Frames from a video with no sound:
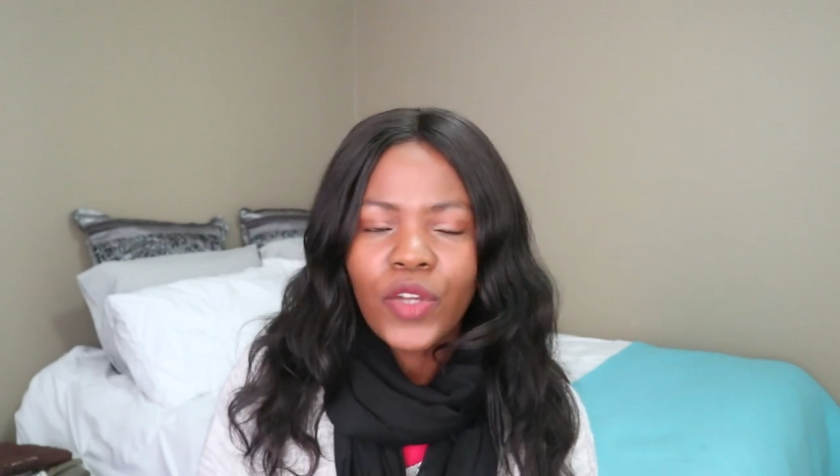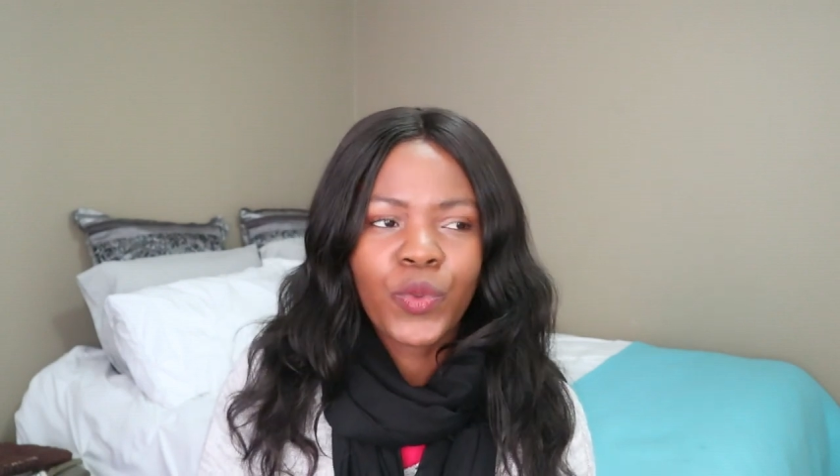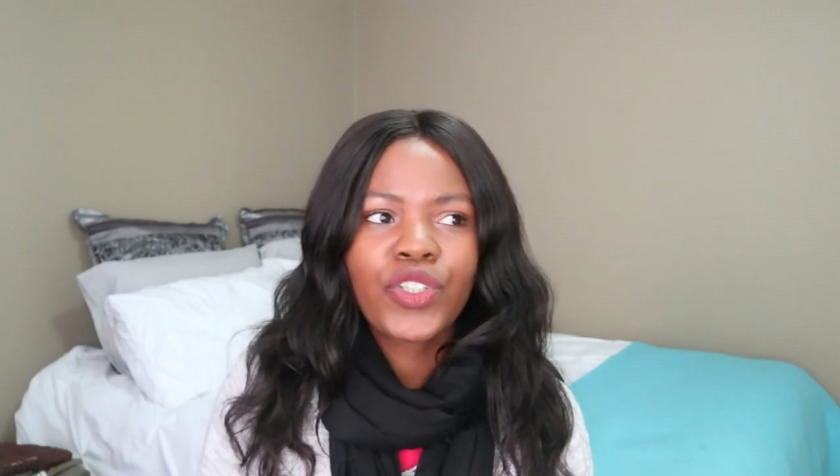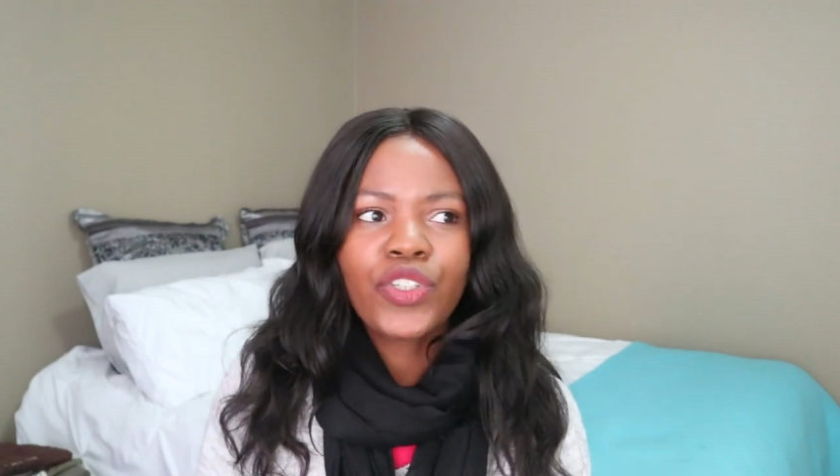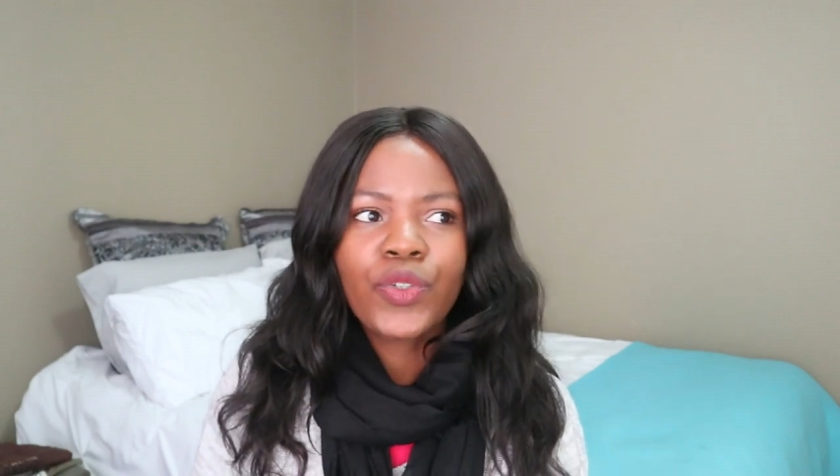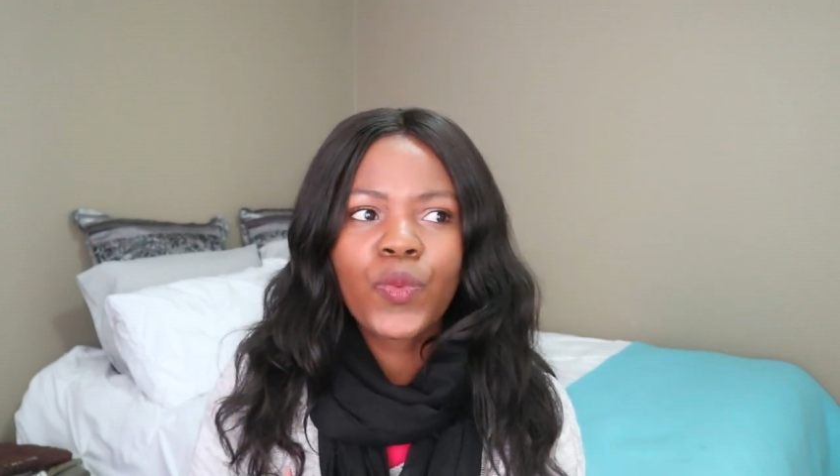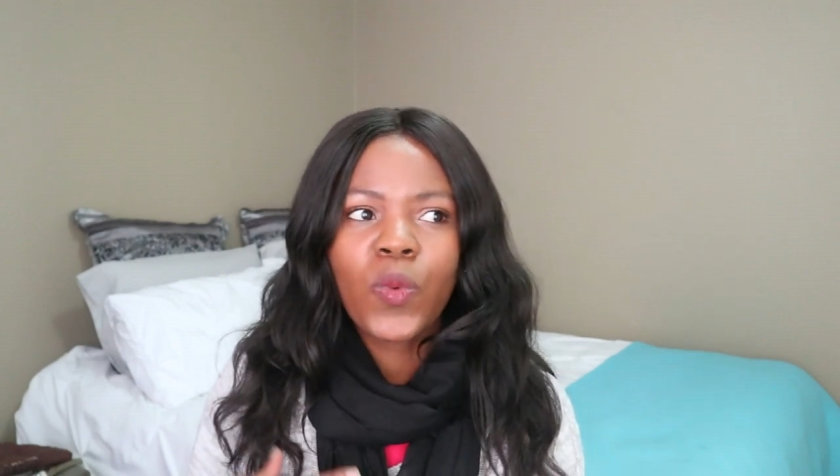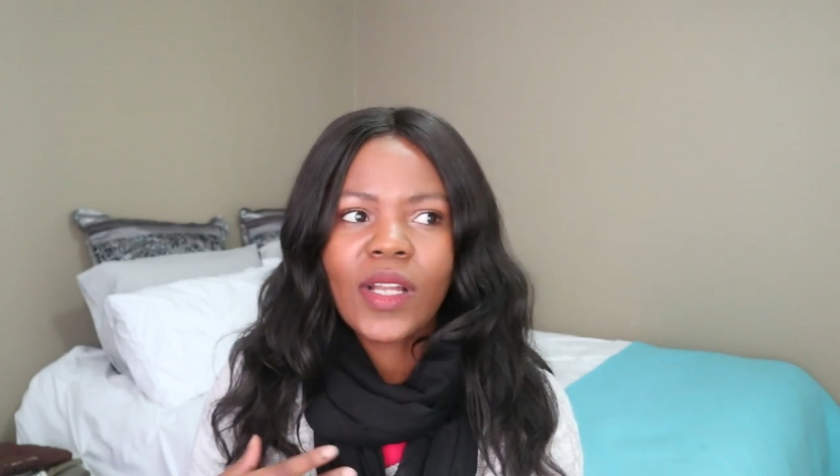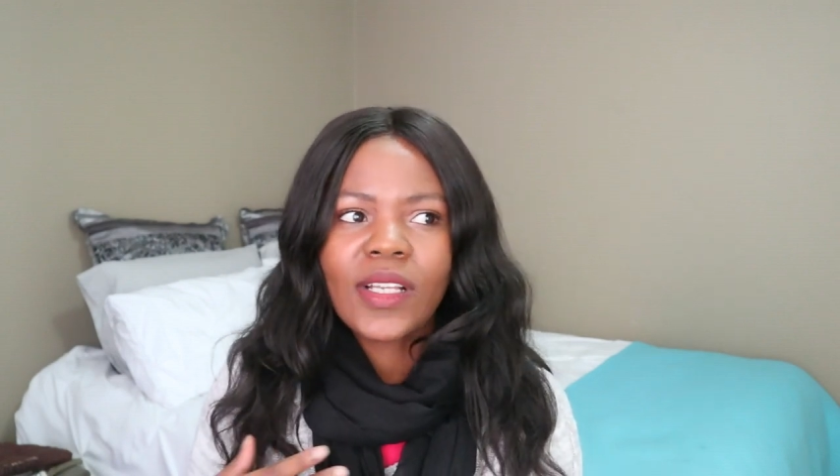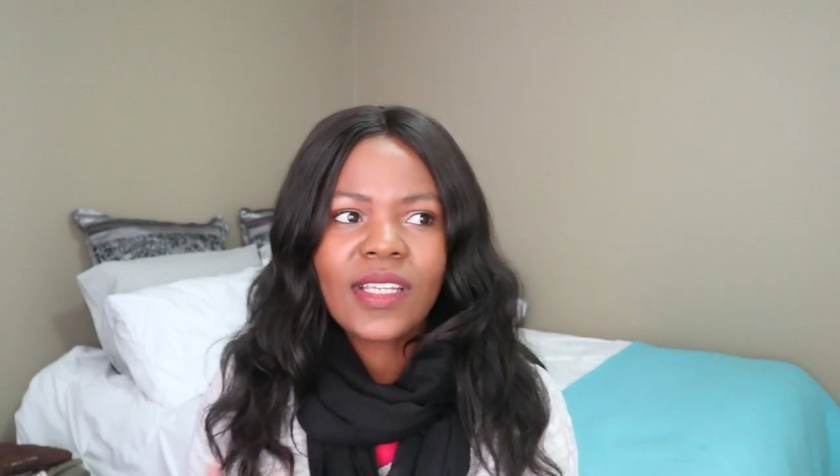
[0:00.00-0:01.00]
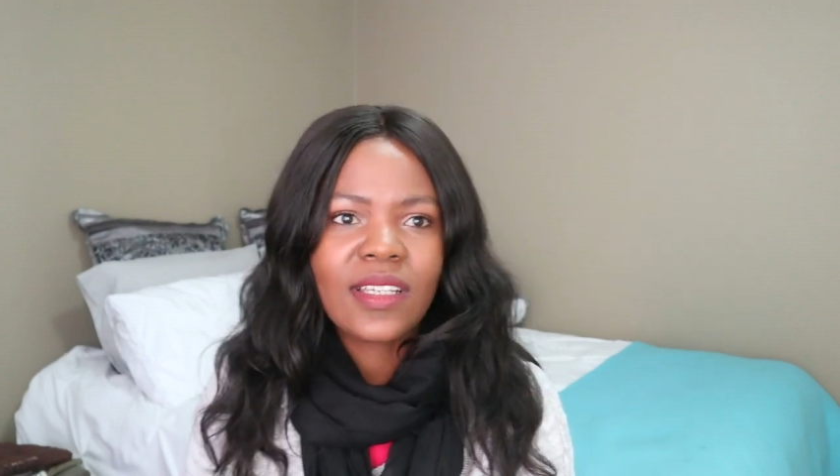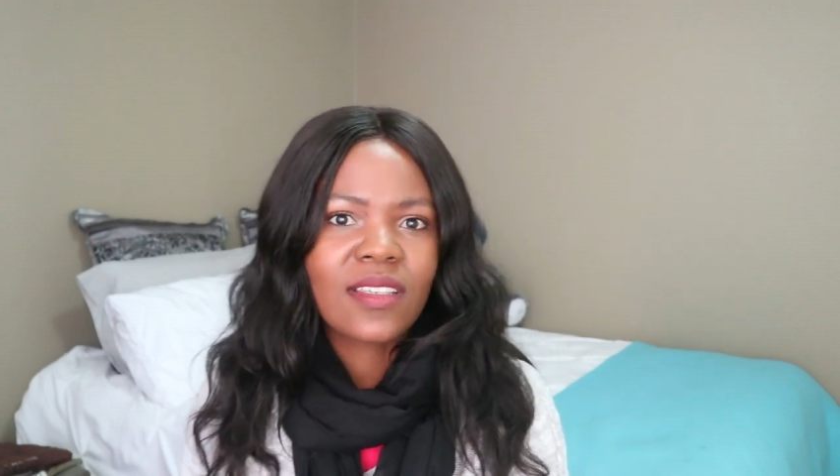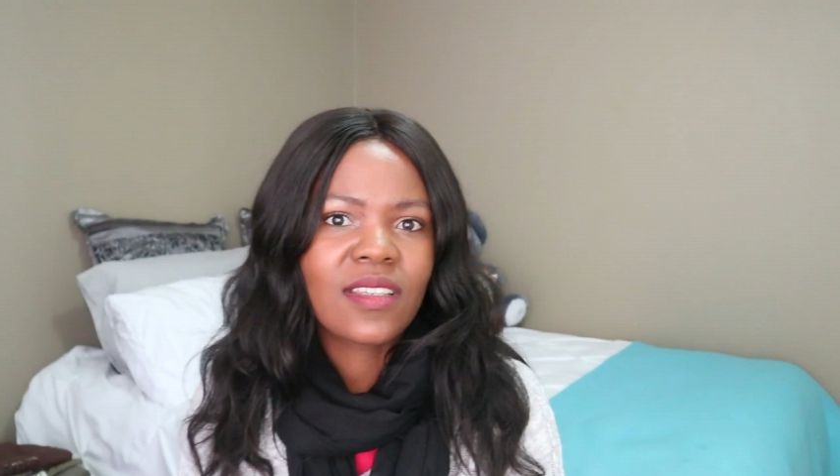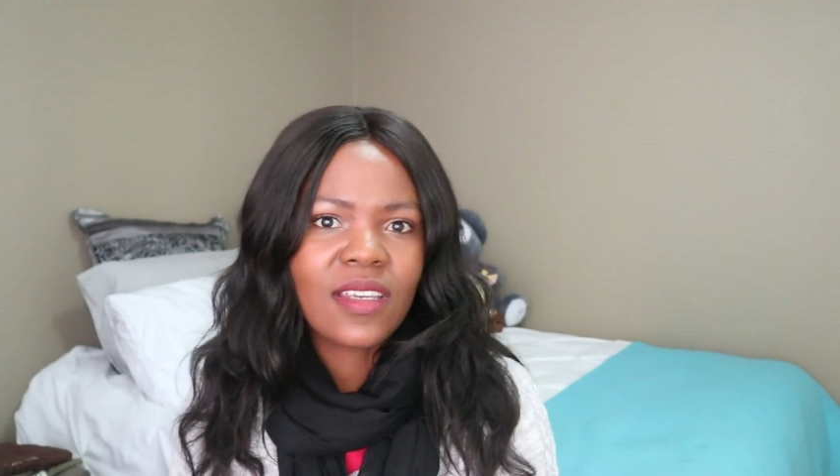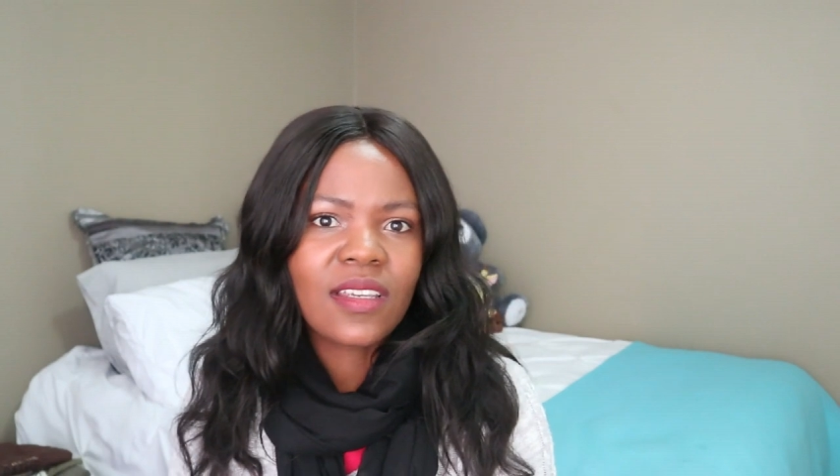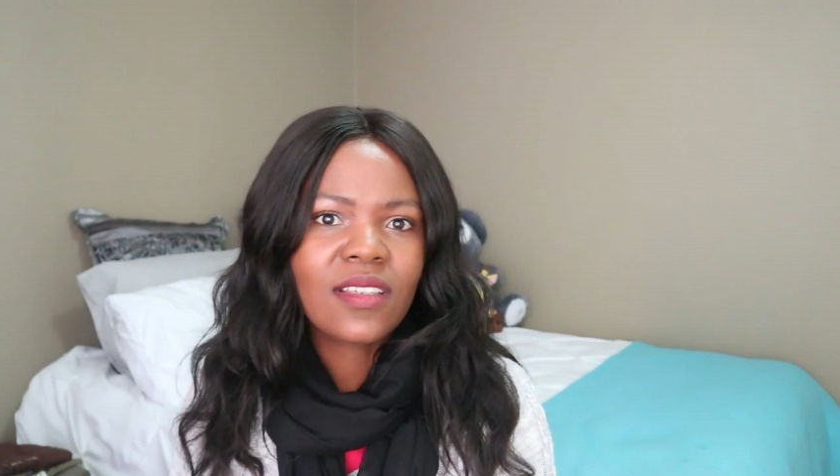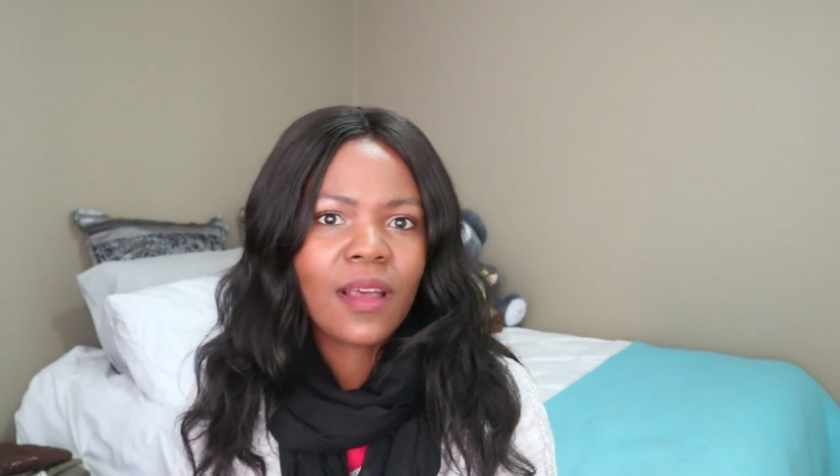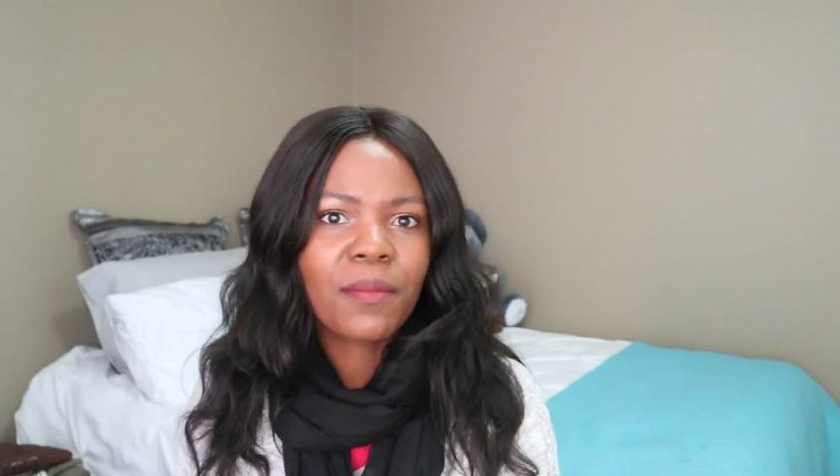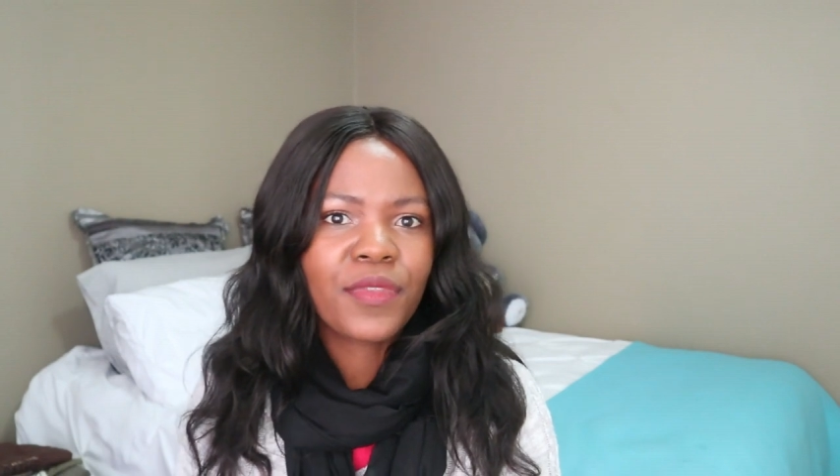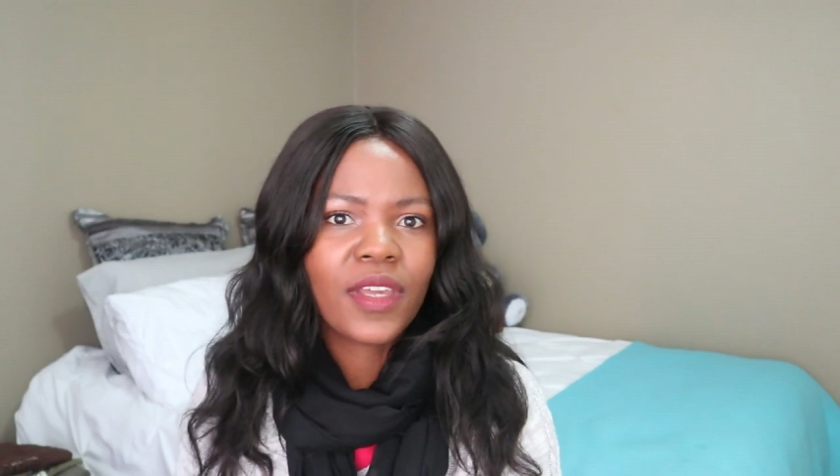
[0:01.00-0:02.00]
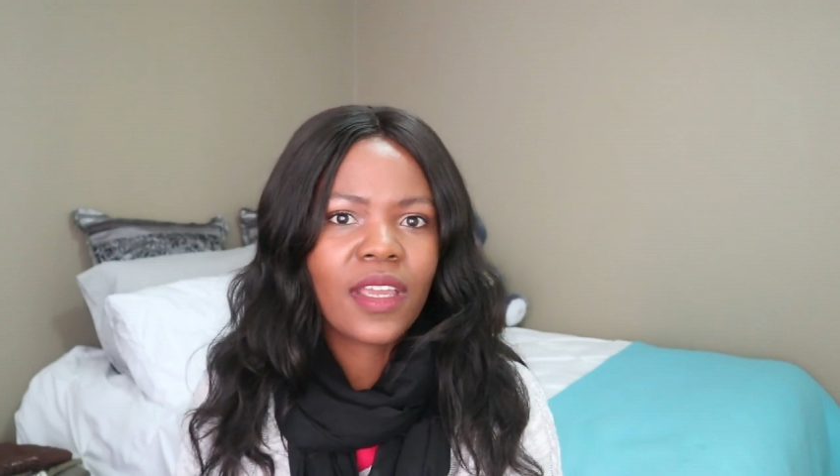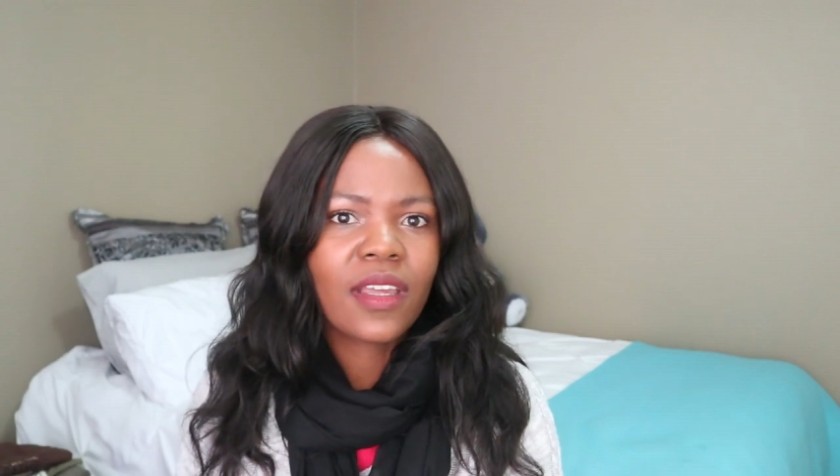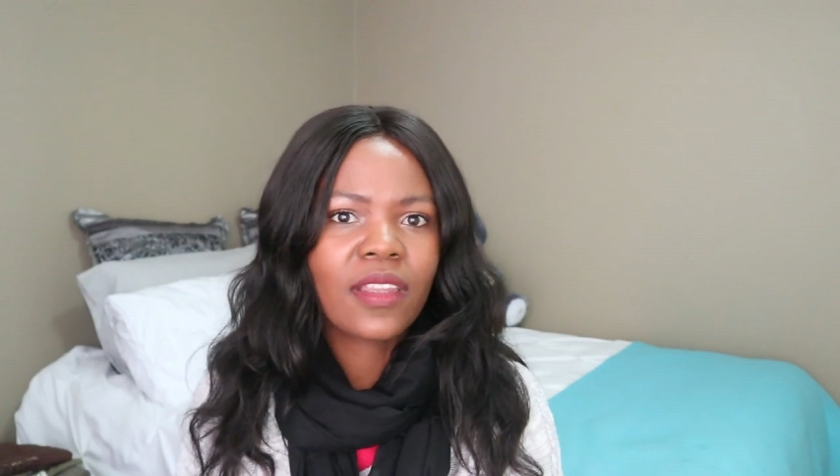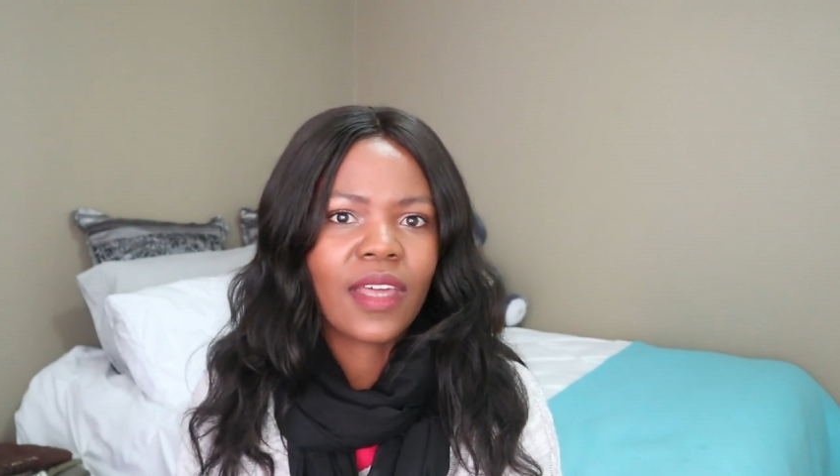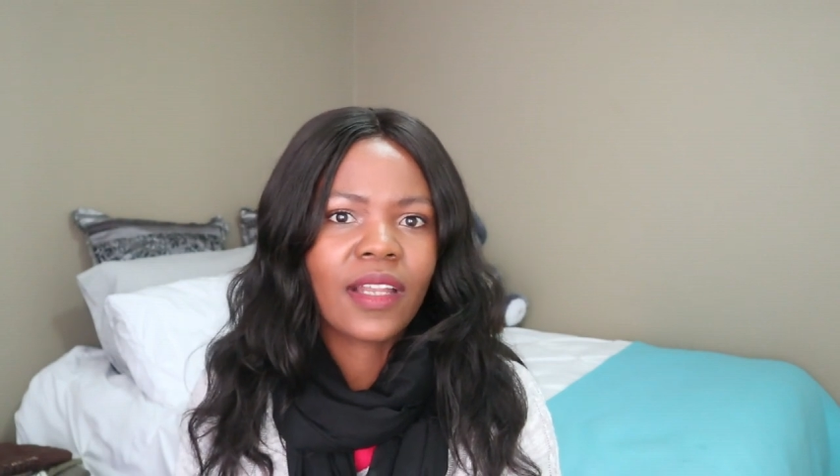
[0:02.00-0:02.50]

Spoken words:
Wouldn't you want to see something